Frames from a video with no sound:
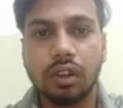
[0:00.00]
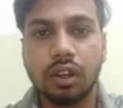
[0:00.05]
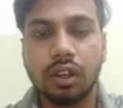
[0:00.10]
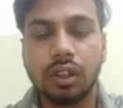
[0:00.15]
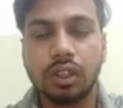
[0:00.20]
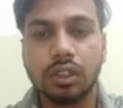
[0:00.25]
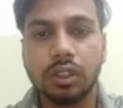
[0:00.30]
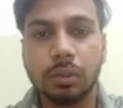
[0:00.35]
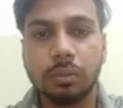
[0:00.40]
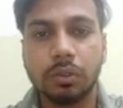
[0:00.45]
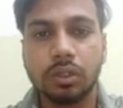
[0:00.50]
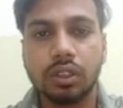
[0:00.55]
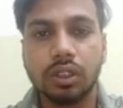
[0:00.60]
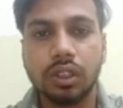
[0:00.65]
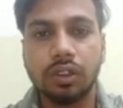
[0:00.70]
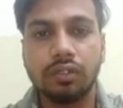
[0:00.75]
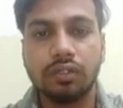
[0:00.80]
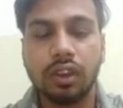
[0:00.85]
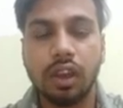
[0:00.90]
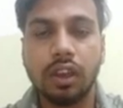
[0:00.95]
suppose
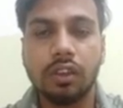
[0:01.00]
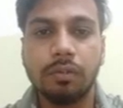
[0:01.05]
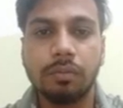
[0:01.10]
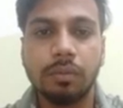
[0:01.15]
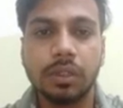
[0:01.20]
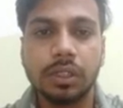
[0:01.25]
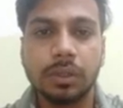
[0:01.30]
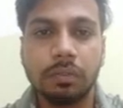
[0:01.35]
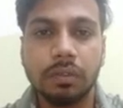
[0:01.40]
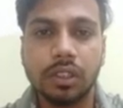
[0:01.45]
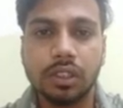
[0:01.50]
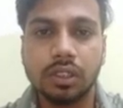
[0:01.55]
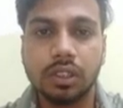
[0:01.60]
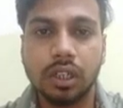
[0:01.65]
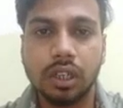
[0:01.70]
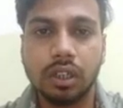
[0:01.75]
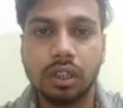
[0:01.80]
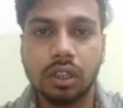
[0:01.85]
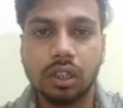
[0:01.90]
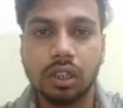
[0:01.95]
if I misplace
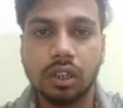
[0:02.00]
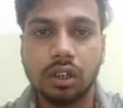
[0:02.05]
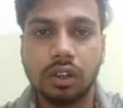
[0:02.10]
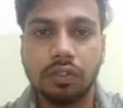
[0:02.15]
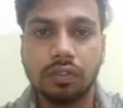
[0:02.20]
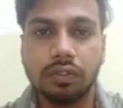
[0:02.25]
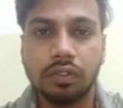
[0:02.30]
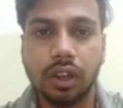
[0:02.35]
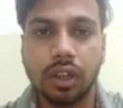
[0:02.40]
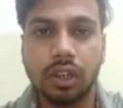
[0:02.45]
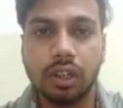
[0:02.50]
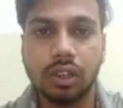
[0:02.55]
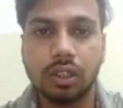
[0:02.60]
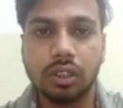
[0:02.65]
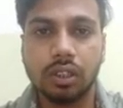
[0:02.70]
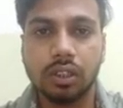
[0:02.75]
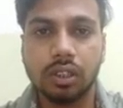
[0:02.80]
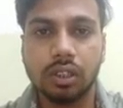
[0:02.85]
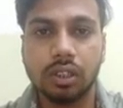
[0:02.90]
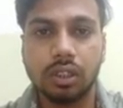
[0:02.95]
that file
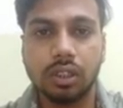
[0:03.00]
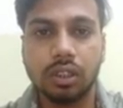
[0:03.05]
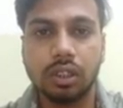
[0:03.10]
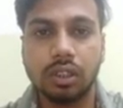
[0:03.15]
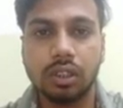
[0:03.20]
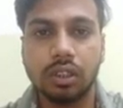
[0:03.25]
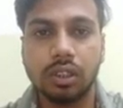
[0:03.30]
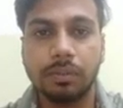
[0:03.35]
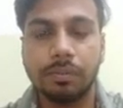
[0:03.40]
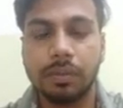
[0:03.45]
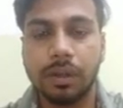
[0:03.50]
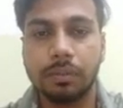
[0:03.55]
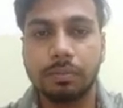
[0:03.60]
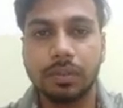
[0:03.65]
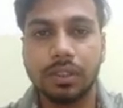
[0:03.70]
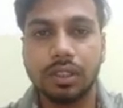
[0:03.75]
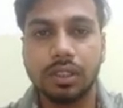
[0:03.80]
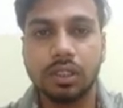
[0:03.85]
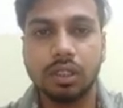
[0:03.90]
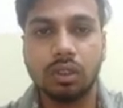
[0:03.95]
in my
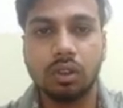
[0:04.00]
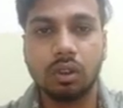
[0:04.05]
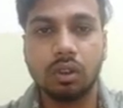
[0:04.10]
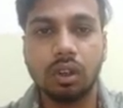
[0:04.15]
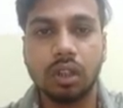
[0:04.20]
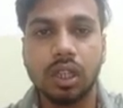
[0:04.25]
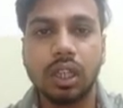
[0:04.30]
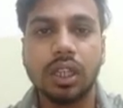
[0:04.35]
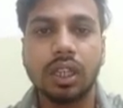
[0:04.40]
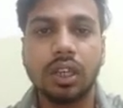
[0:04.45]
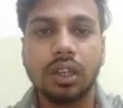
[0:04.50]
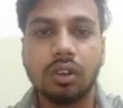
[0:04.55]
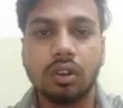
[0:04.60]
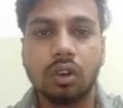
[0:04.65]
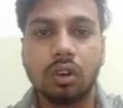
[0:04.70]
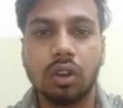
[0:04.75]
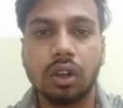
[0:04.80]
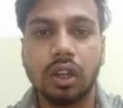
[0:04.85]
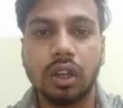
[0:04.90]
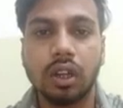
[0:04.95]
PC
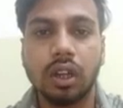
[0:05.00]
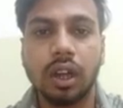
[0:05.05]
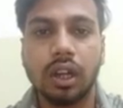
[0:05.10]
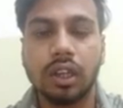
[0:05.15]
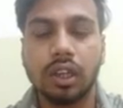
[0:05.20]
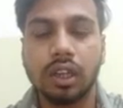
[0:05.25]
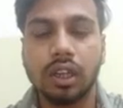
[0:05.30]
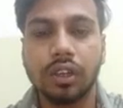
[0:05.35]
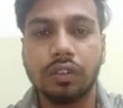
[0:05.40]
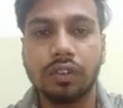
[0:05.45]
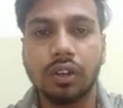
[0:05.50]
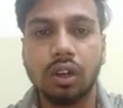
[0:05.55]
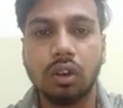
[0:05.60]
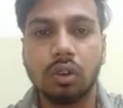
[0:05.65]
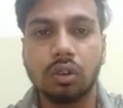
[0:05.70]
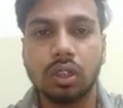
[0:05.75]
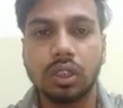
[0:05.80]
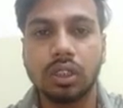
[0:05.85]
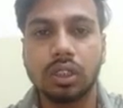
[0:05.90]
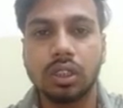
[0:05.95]
or at a given
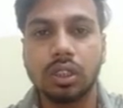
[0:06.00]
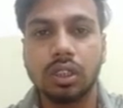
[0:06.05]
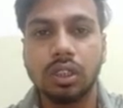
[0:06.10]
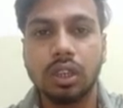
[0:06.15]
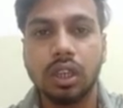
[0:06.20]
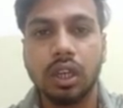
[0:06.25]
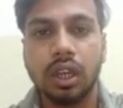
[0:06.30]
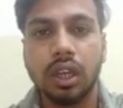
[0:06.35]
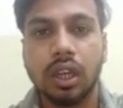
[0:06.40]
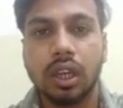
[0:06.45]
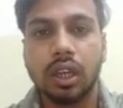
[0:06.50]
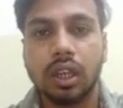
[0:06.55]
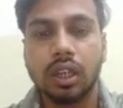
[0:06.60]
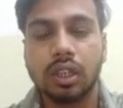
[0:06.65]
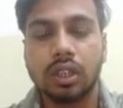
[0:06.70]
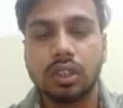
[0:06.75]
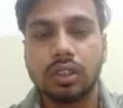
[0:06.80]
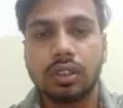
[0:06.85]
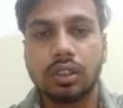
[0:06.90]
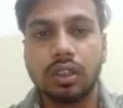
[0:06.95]
location,
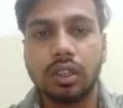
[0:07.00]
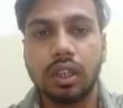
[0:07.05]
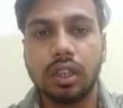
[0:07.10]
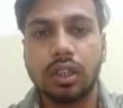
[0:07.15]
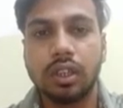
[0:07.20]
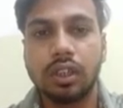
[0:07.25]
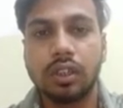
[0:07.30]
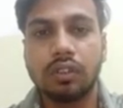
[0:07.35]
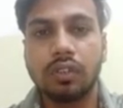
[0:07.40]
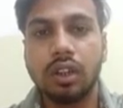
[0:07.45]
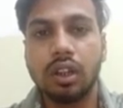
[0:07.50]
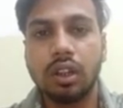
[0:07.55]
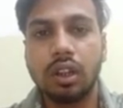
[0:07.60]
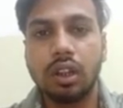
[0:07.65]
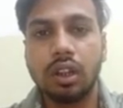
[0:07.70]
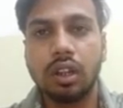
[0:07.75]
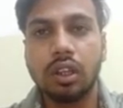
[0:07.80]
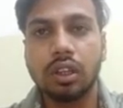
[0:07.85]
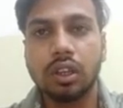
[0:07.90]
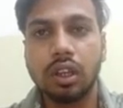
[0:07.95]
then it
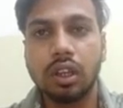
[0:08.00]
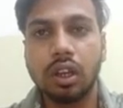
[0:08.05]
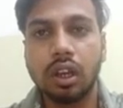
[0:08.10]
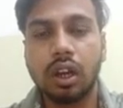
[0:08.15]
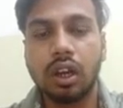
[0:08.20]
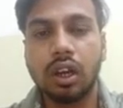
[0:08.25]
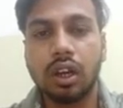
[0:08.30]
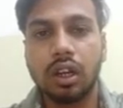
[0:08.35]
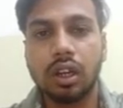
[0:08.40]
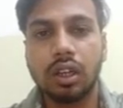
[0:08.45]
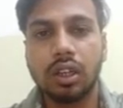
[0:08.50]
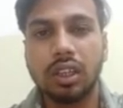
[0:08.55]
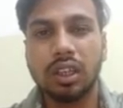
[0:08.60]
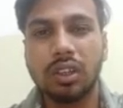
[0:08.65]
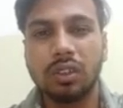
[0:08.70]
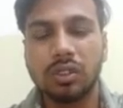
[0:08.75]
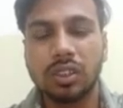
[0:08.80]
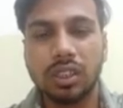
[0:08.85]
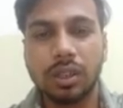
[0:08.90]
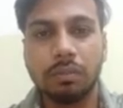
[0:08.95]
will
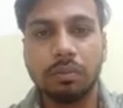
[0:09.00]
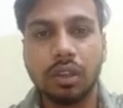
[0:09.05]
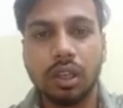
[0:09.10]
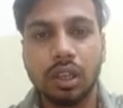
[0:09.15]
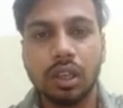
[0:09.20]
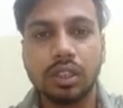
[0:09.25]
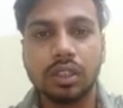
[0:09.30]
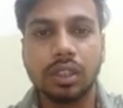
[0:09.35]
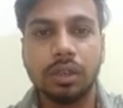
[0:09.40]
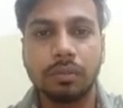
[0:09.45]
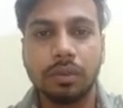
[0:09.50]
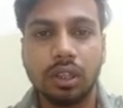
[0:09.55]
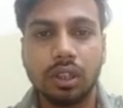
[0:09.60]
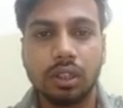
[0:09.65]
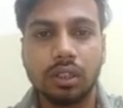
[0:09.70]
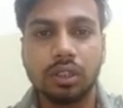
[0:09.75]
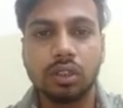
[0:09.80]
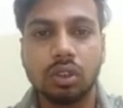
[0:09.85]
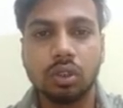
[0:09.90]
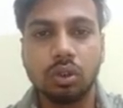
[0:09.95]
give some
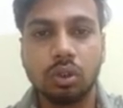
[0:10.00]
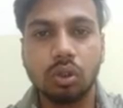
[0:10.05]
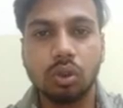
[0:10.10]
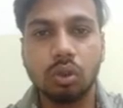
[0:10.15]
error. So